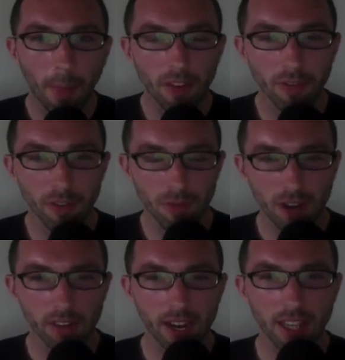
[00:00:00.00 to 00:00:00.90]
for
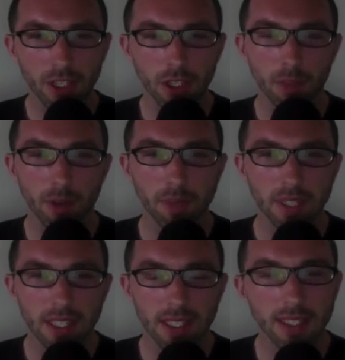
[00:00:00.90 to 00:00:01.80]
recreational
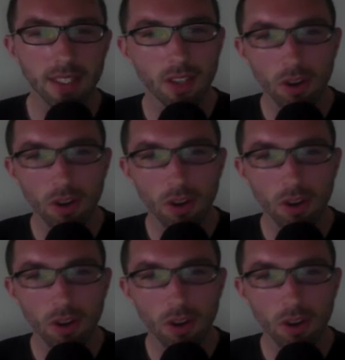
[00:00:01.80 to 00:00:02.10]
purposes,